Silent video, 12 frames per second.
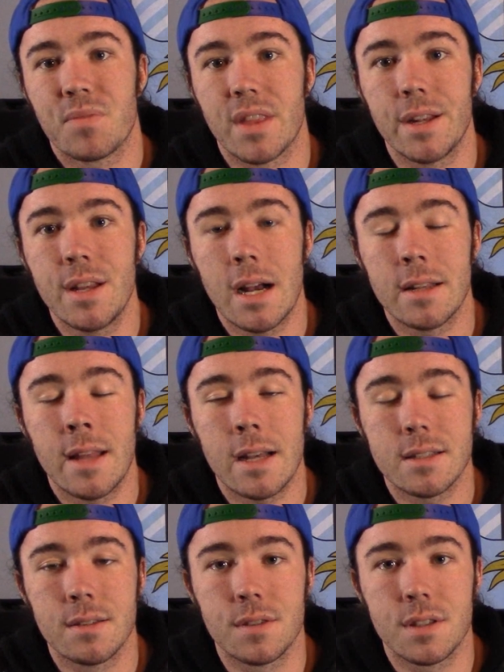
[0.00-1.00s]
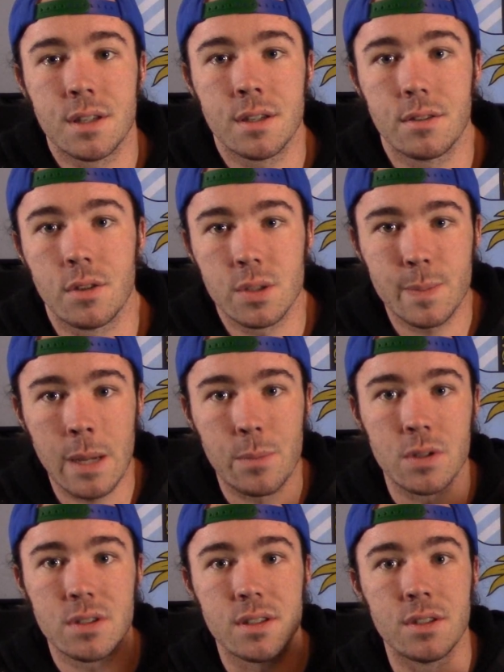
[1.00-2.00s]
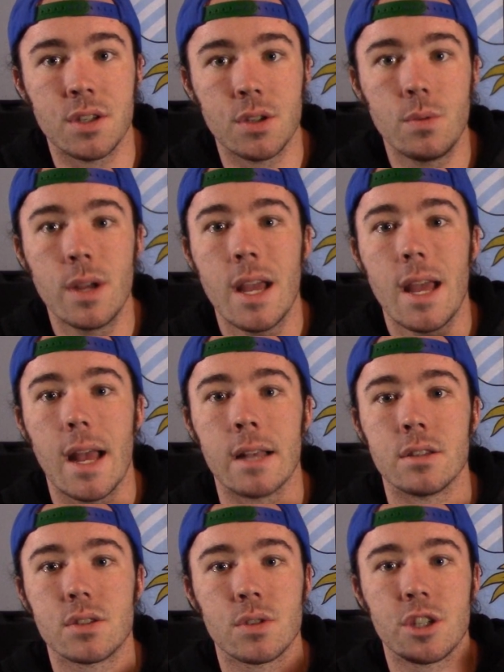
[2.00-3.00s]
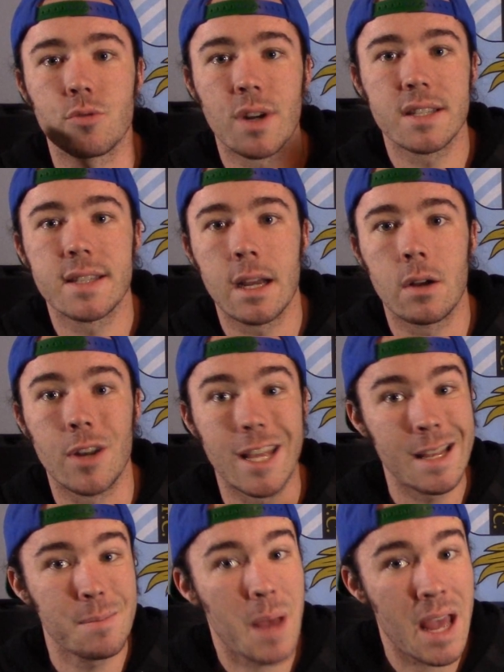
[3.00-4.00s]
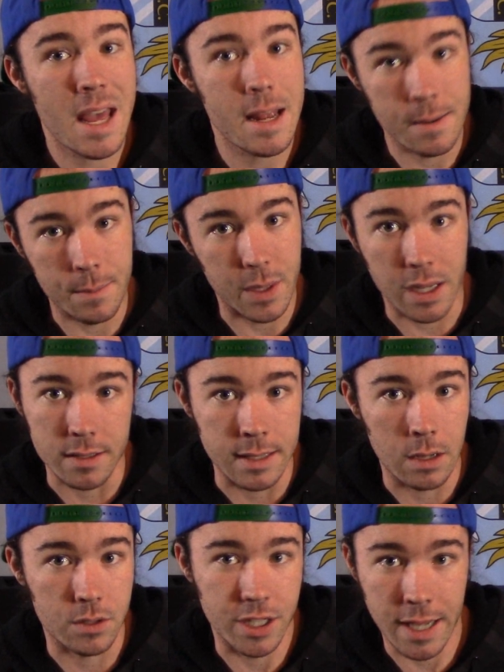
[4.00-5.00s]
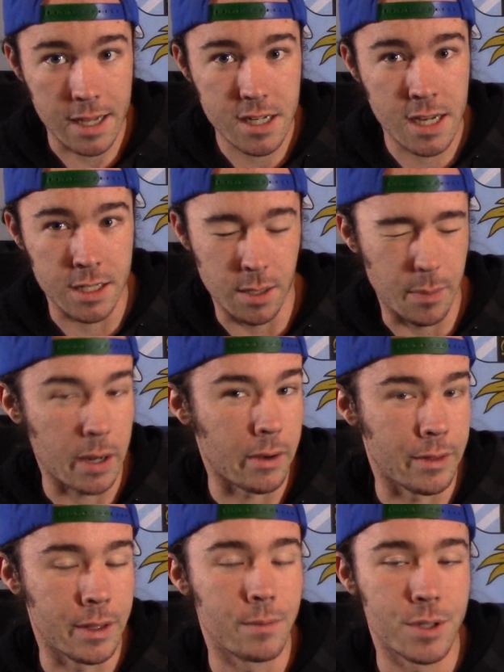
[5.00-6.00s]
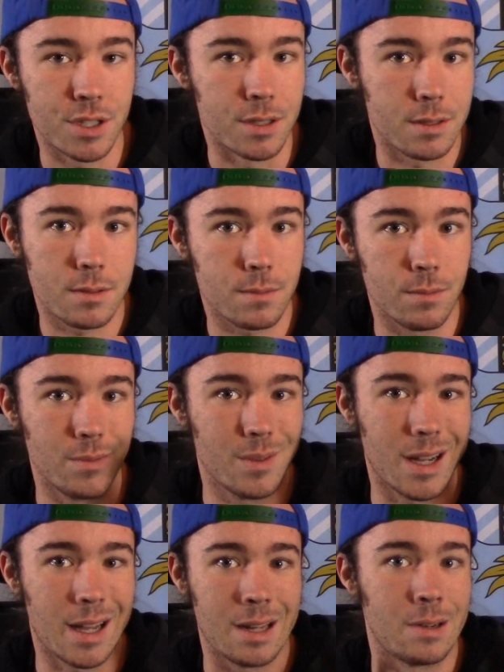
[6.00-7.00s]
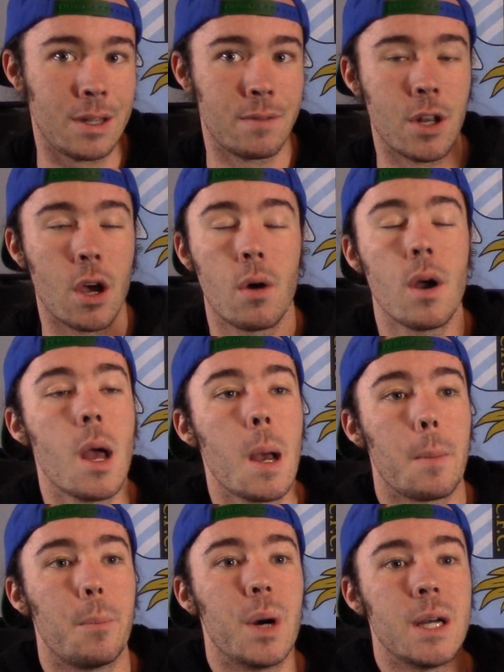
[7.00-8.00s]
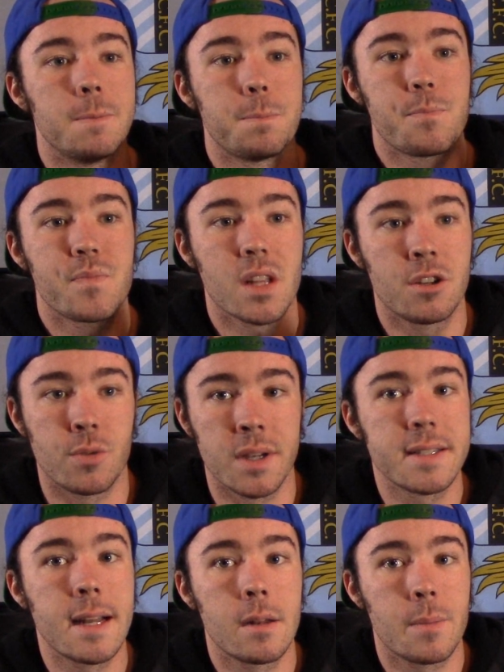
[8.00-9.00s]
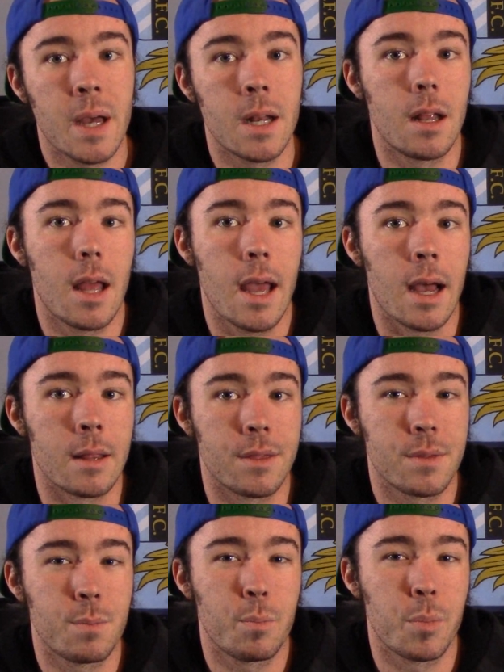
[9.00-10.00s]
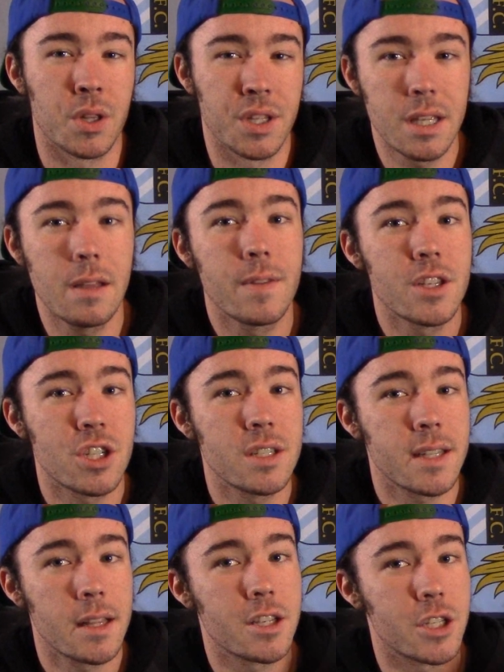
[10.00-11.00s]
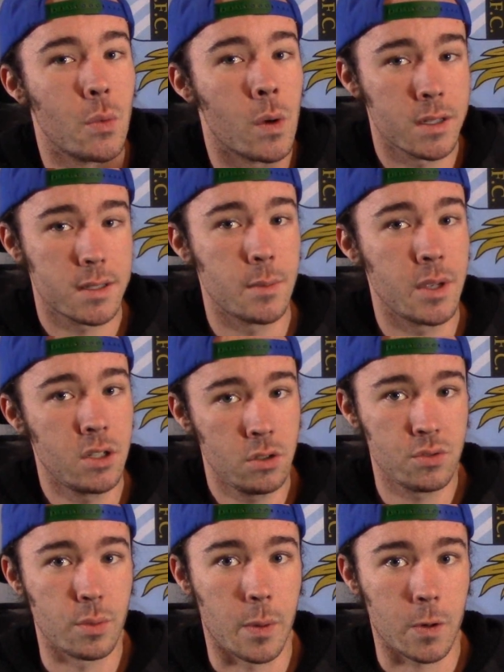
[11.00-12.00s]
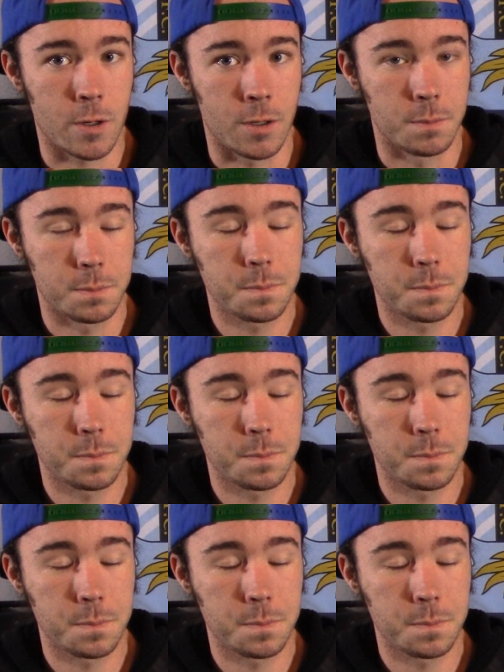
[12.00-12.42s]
They'd gotten that to those papers to do. And then so she writes down in pen, because now she can't change it apparently, which is, I don't even know, but she writes down in pen, I believe that she said that she wants to be a news reporter,